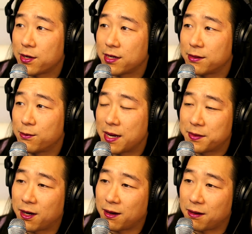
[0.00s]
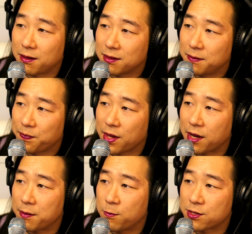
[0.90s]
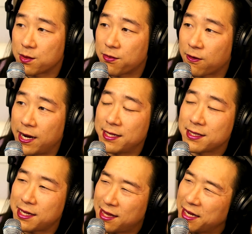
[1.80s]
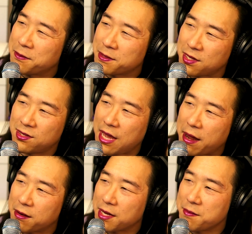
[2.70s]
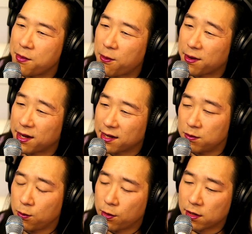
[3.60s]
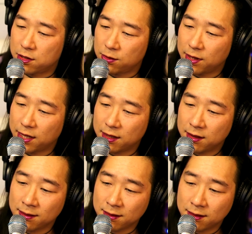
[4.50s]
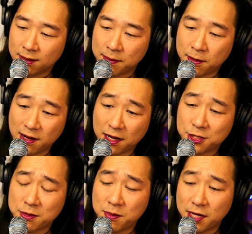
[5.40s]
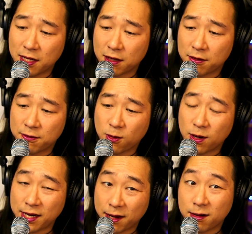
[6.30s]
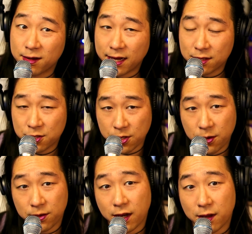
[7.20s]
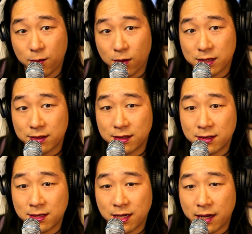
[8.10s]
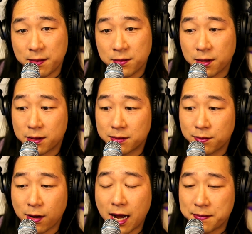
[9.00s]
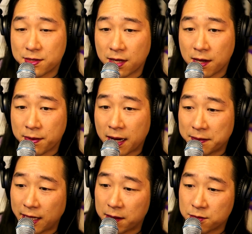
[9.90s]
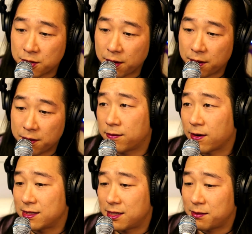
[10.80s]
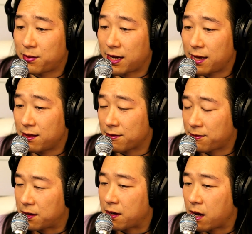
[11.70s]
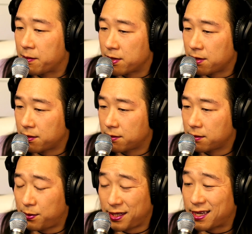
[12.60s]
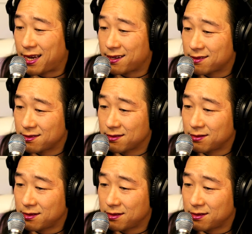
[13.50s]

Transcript: web call with some friends. I think it was a Saturday morning. We're doing a production meeting for an internet show that I worked on at the time called Props, a hip hop game show, fronted by the phenomenal BS,